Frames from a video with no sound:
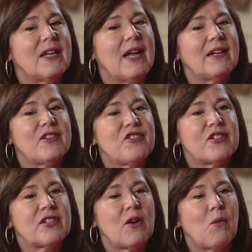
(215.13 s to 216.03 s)
And it's
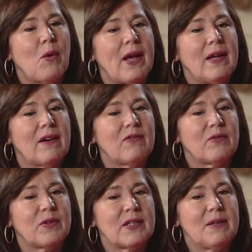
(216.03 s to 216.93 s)
just a way of
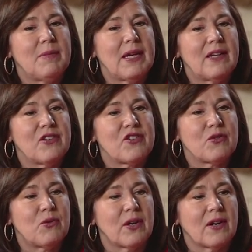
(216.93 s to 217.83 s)
really making
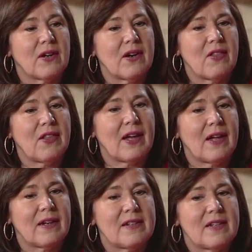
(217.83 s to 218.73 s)
sure
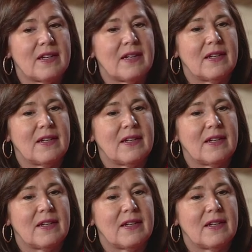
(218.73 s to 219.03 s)
that